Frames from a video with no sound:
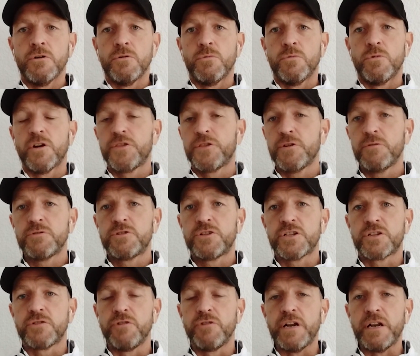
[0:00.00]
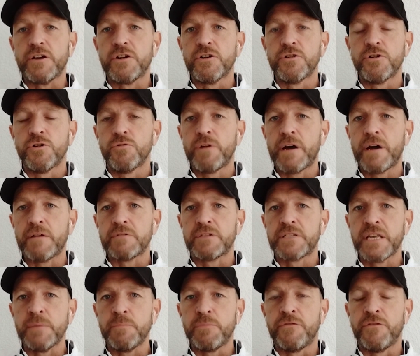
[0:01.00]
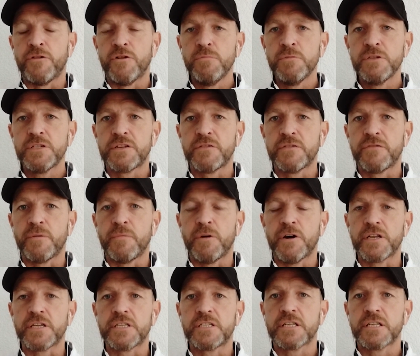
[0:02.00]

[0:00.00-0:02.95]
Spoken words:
Well, I thought it was just a really good all-round team performance, if I'm honest.